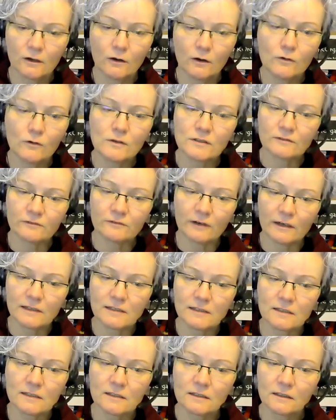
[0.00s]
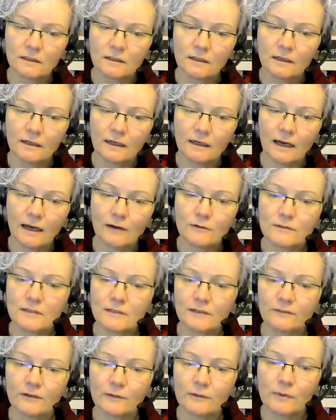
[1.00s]
who's invited, how's
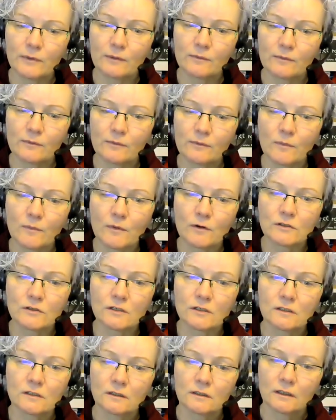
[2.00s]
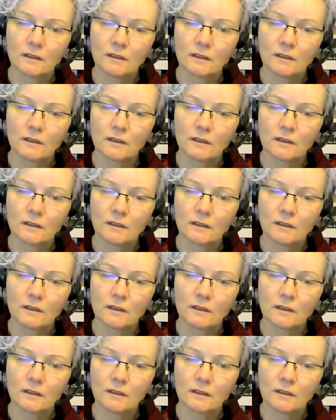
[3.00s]
the event being promoted,